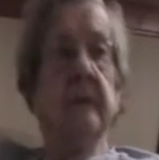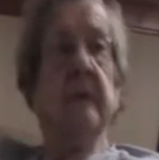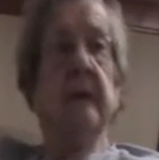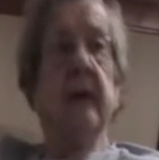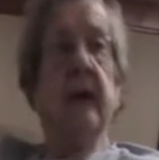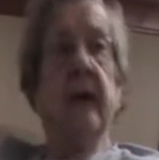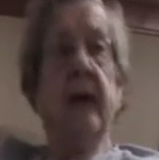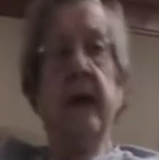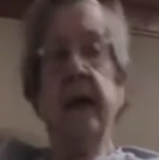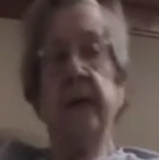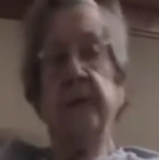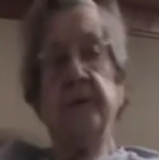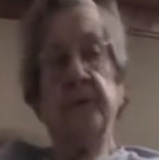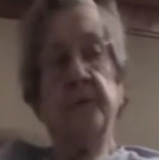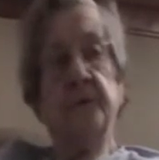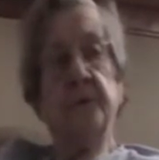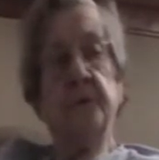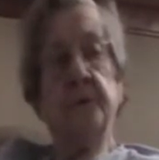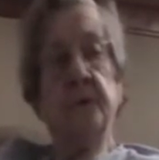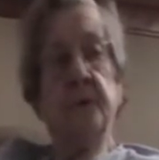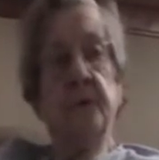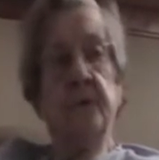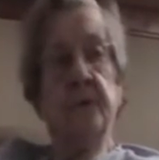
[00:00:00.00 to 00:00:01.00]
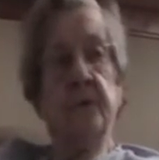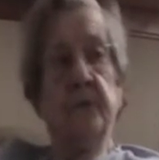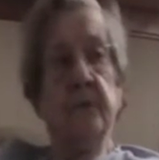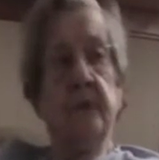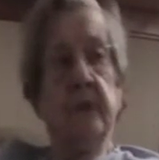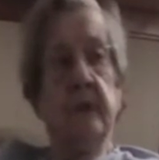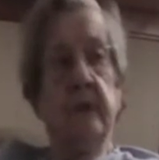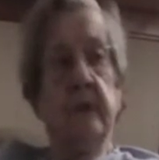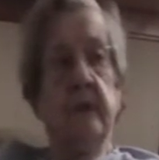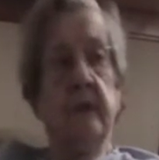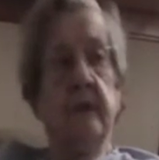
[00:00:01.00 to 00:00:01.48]
I had to do it over
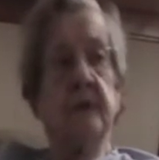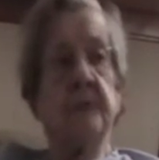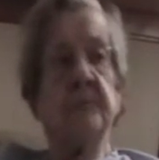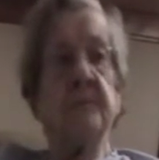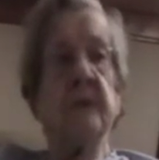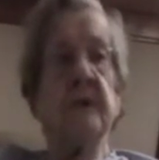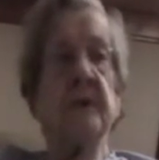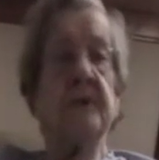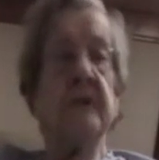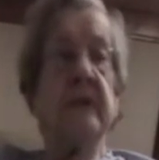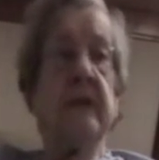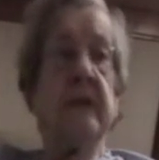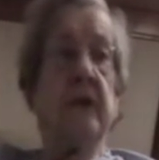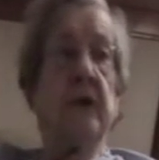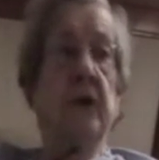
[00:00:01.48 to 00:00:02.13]
again. Especially the